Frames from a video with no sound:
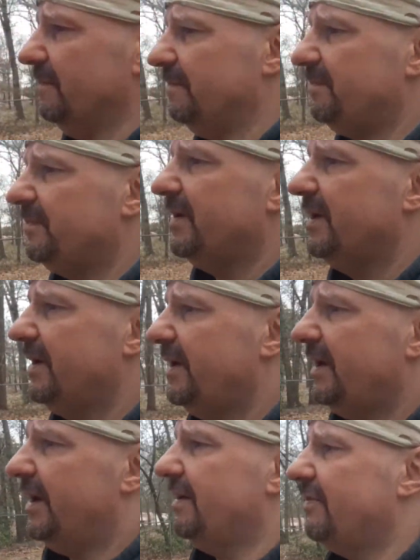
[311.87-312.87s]

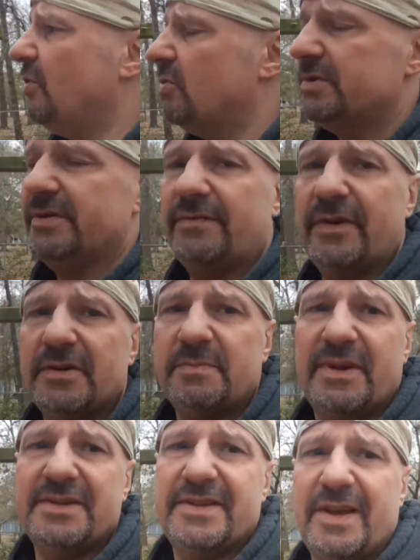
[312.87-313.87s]
and of course the first
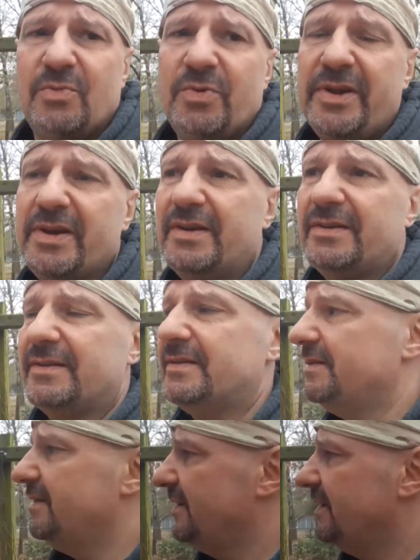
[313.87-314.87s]
place they went
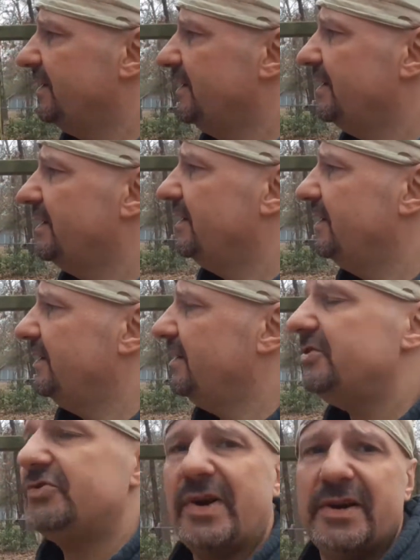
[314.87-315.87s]

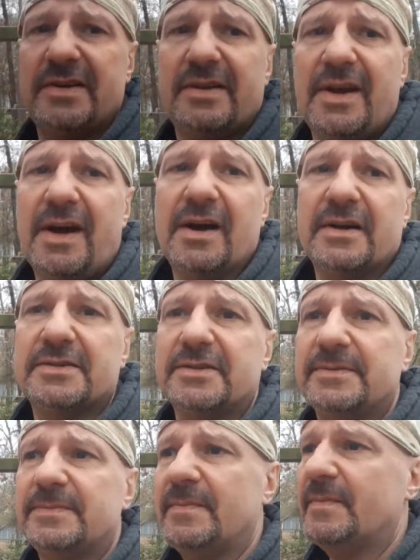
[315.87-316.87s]
is straight to the ducks.
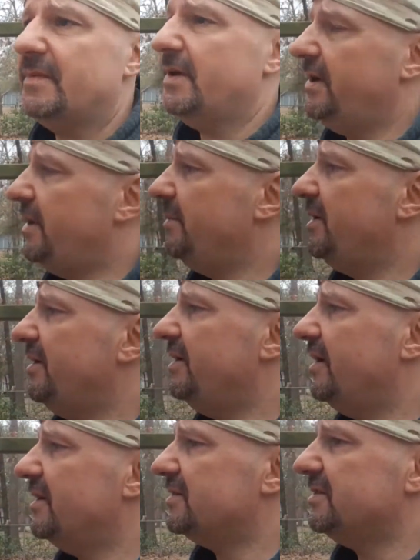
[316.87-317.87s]
And them and the
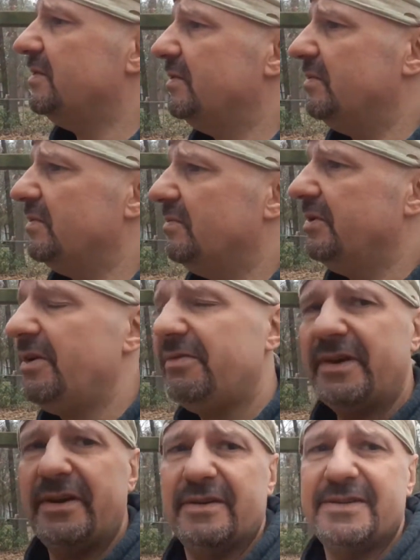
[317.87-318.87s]
ducks, we don't
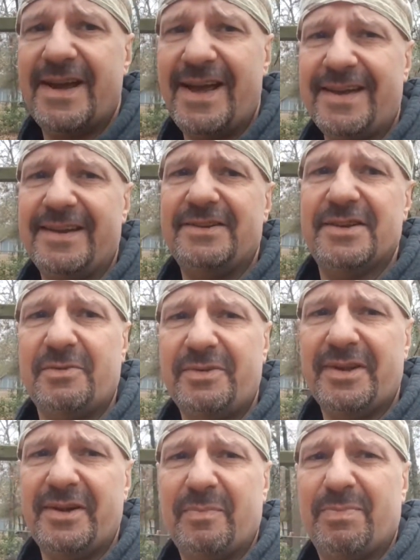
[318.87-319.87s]
think they're attacking each other. We
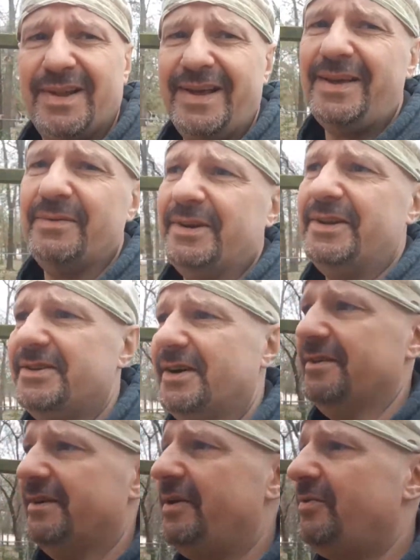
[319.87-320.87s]
think they're playing with each
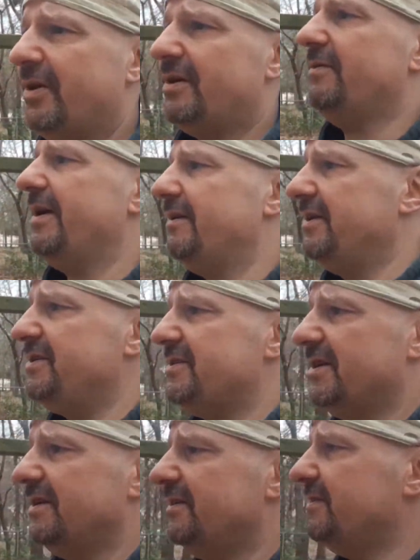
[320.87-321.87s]
other. They run around each
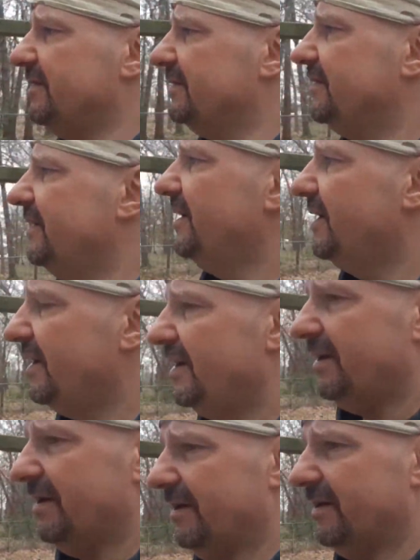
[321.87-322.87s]
other
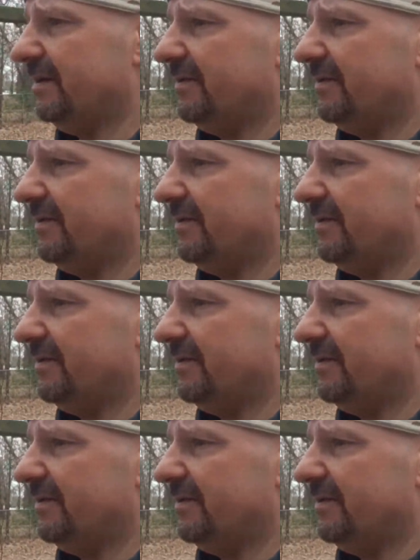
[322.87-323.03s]
and